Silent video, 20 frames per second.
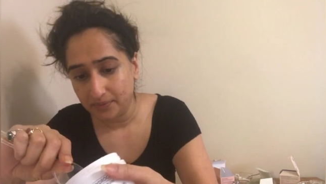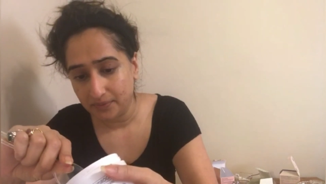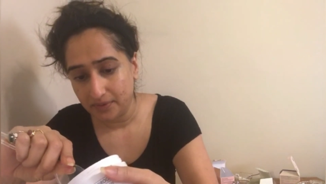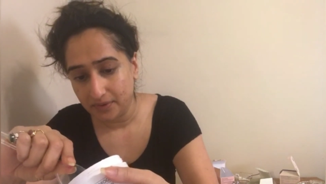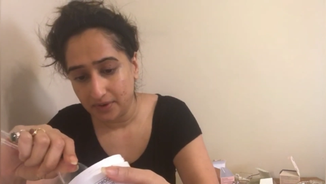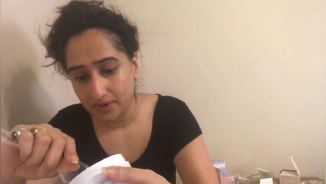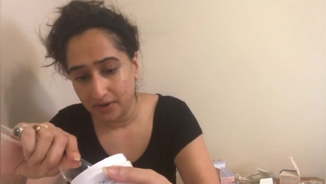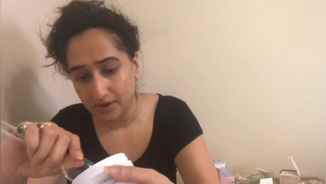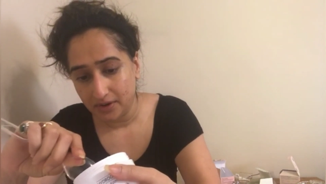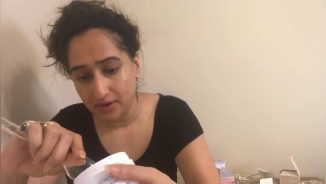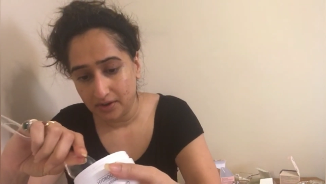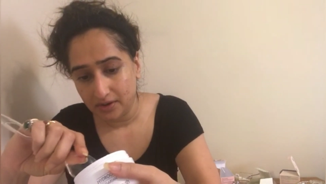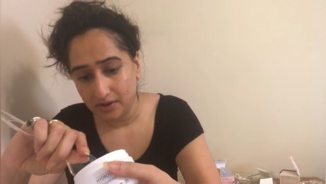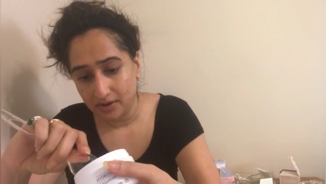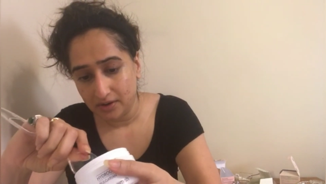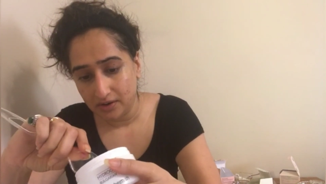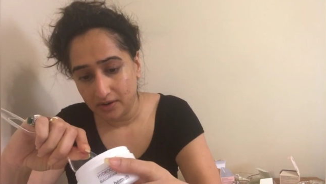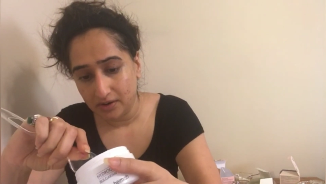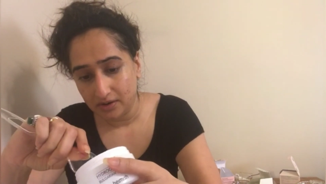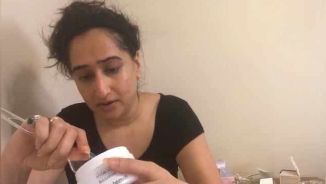
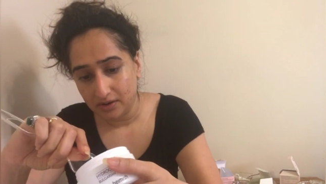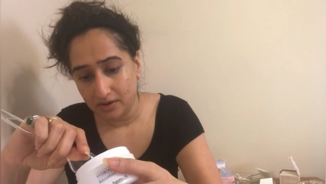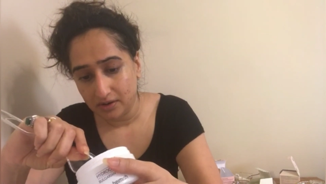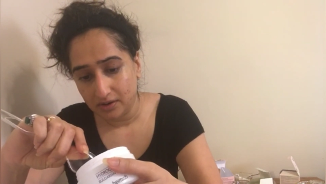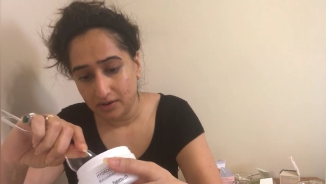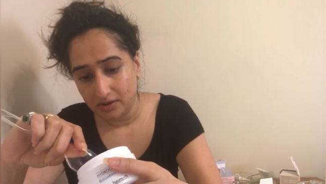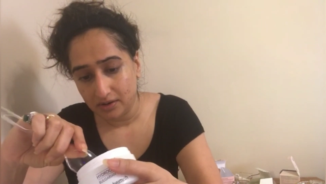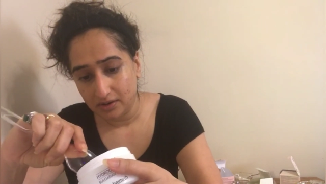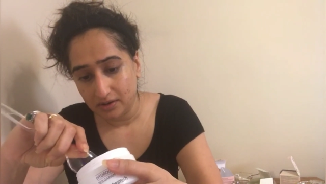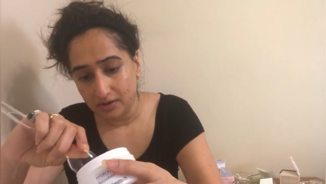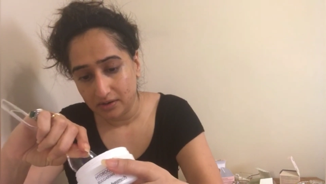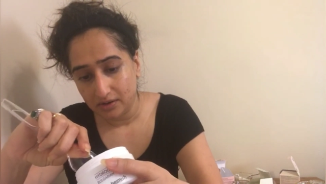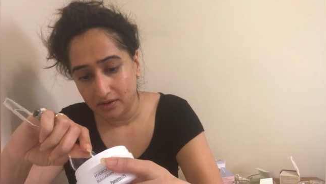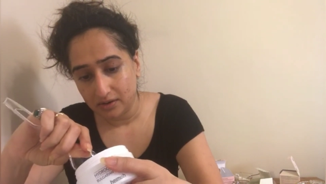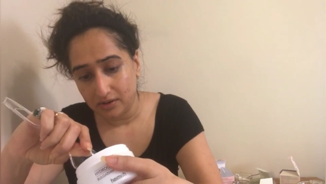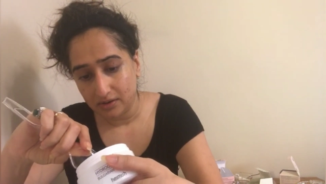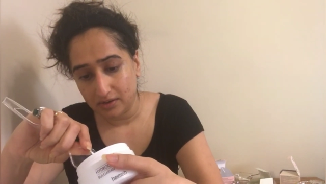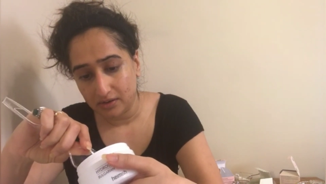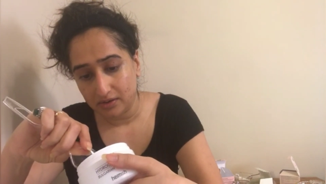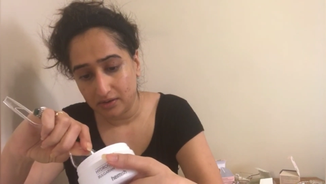
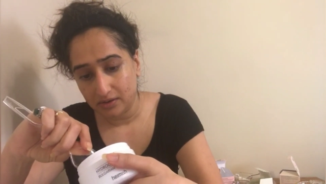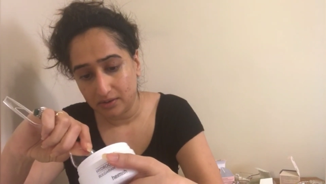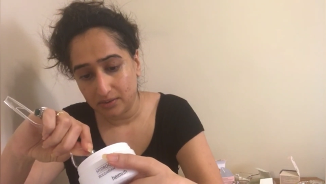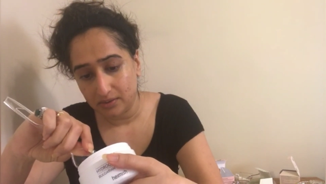No one is speaking in this clip.